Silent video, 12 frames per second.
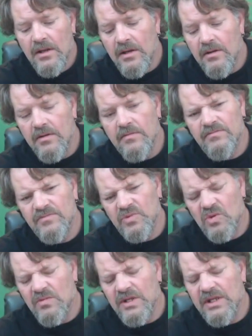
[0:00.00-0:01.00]

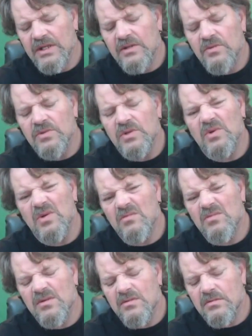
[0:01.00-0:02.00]
Normally I don't do
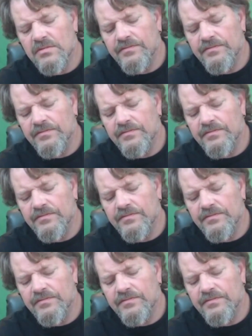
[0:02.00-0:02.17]
it, but